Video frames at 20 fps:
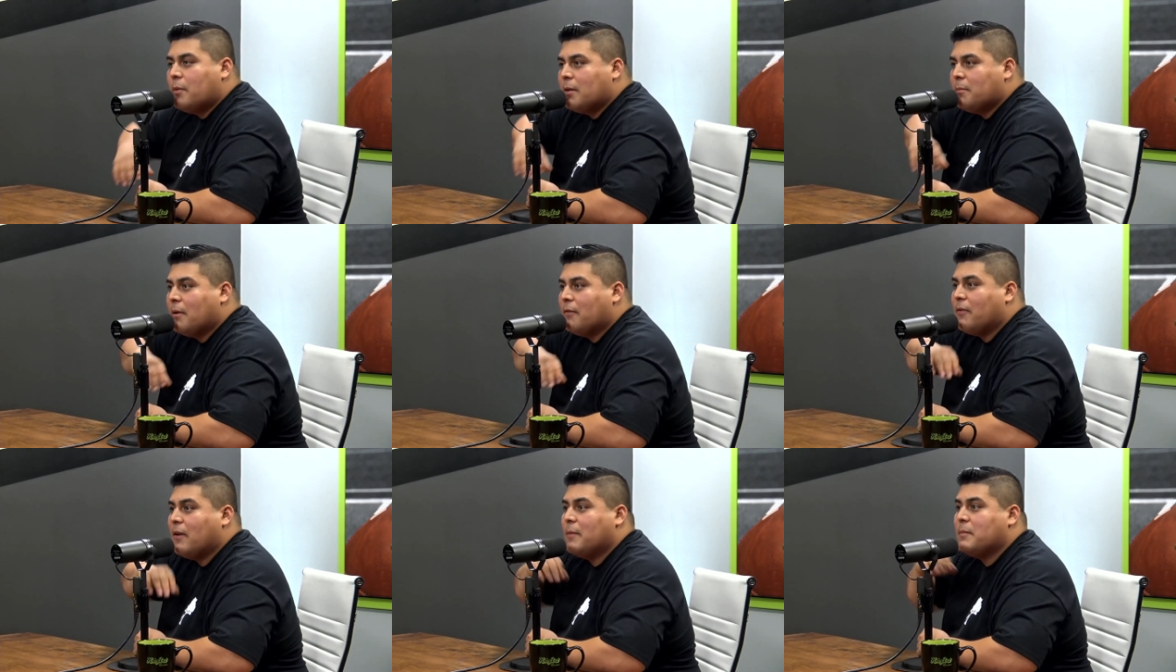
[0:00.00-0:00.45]
in
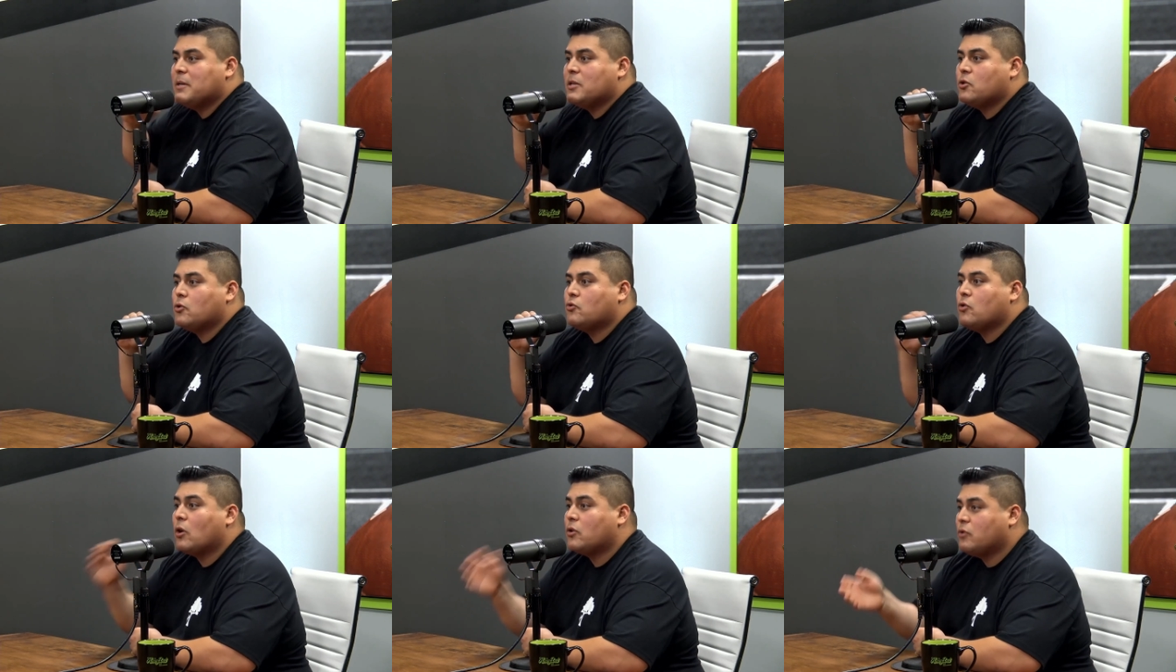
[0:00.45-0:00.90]
my family is
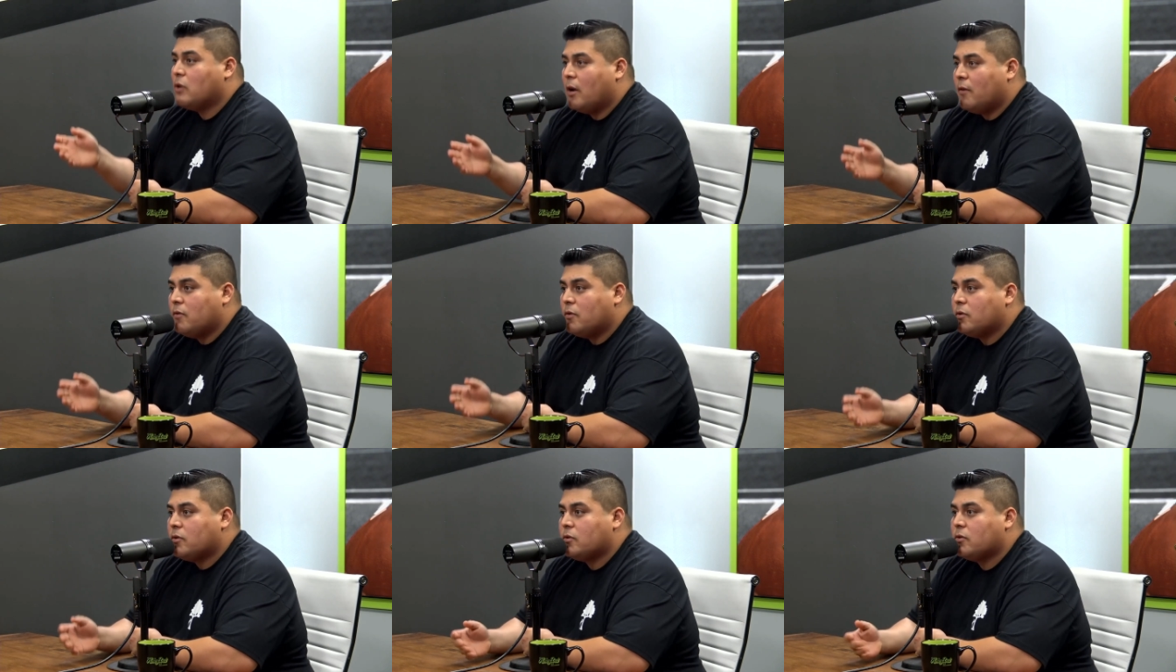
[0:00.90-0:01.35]
truck
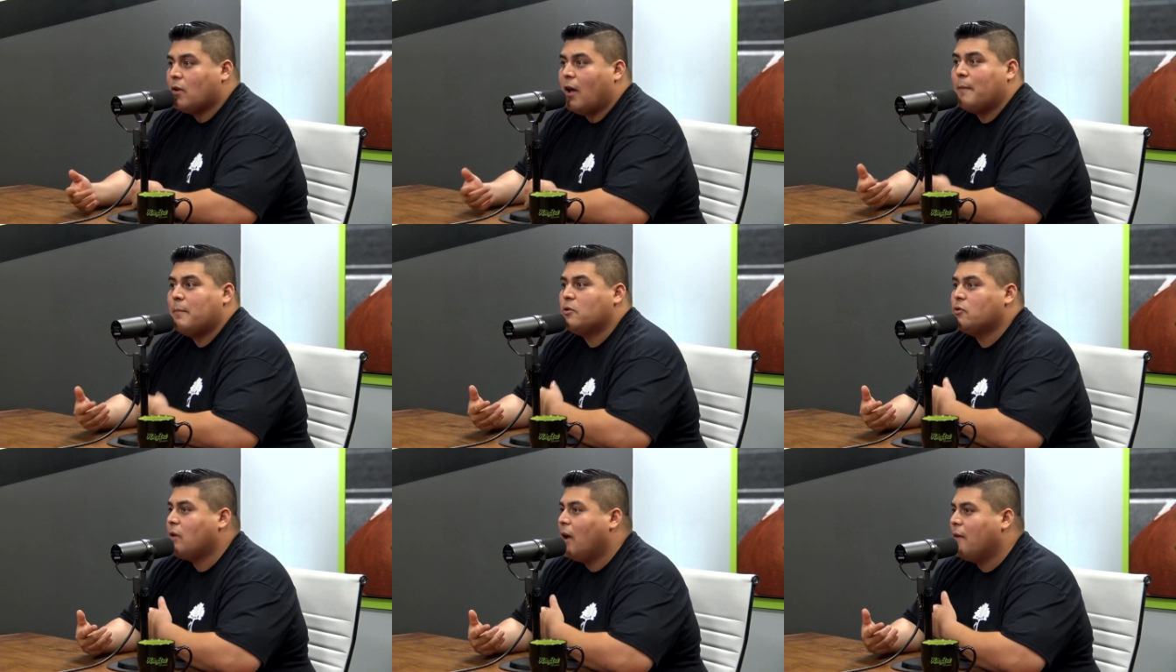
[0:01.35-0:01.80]
drivers, so I've
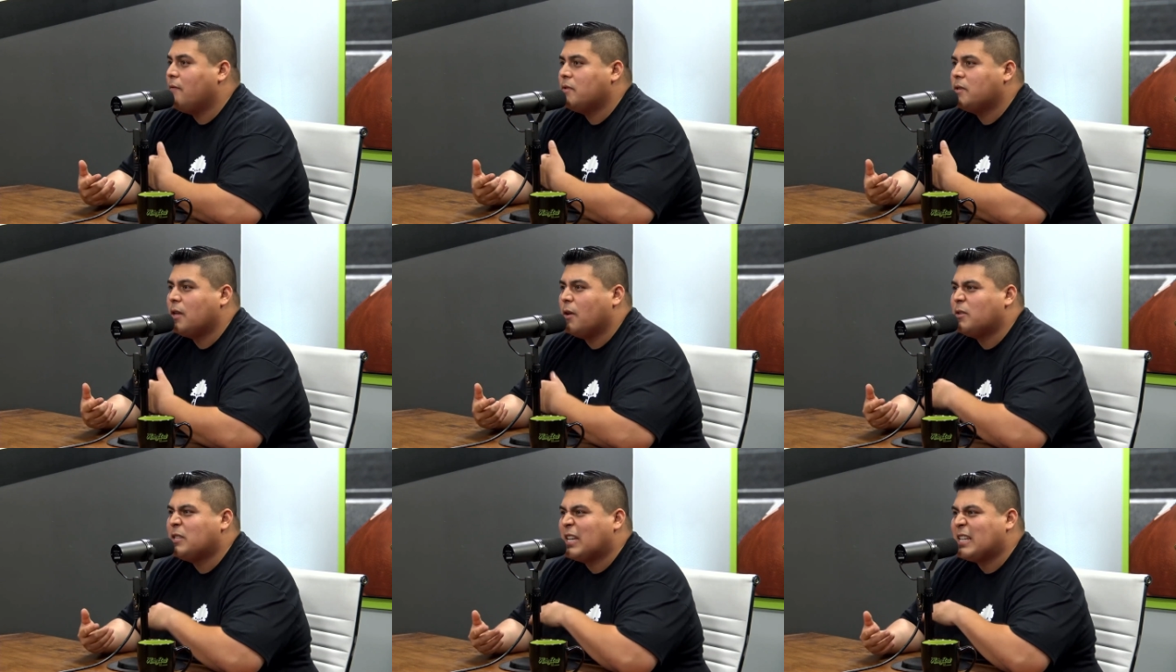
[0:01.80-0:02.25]
been driving
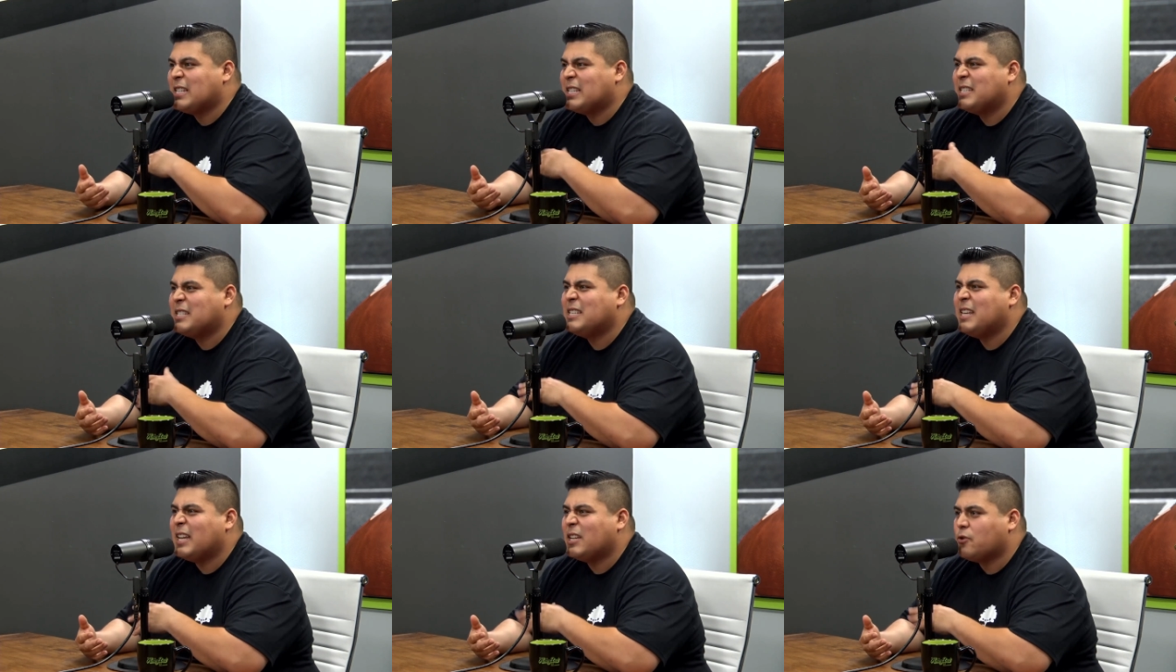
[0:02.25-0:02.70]
since I was like
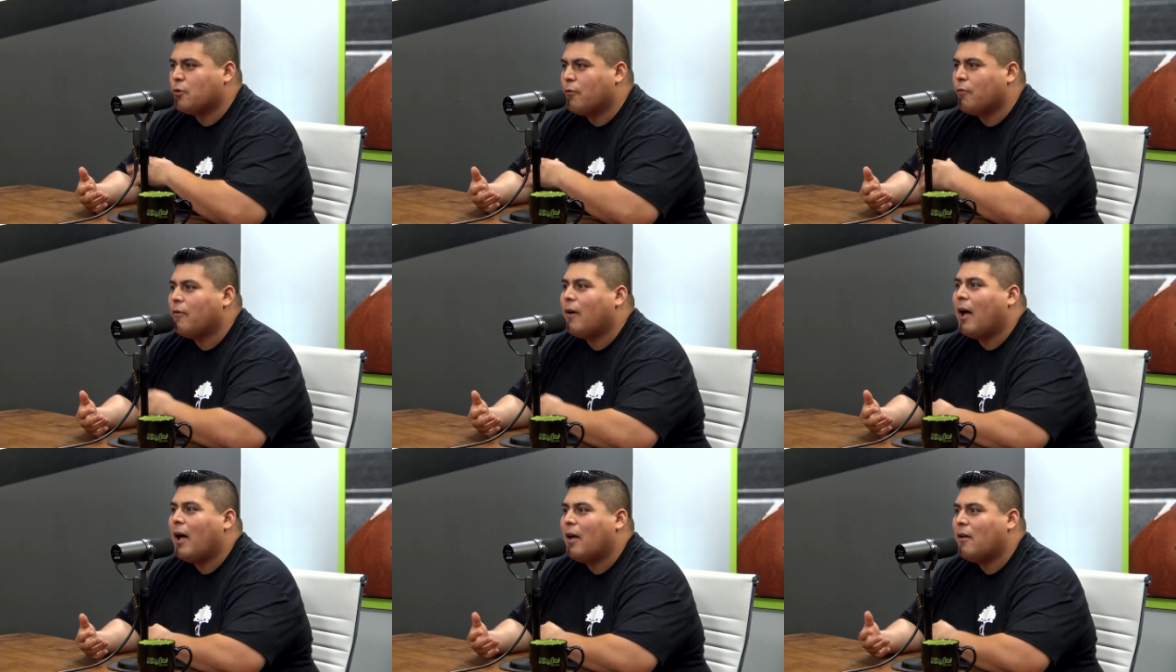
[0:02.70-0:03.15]
6 or
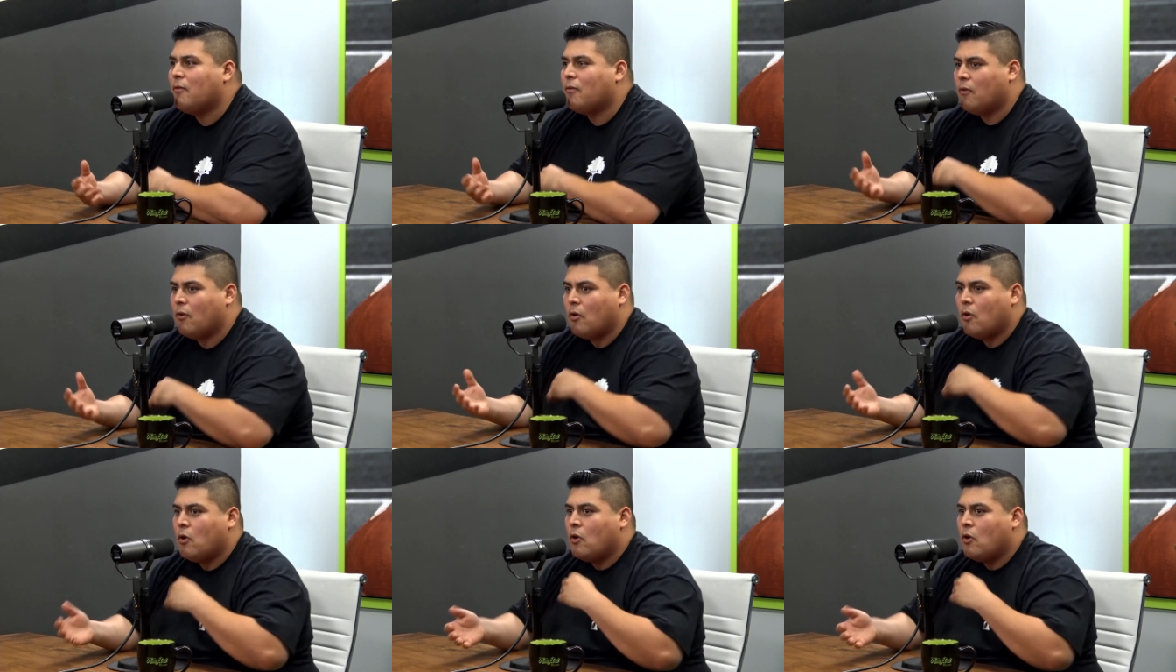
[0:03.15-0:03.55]
5,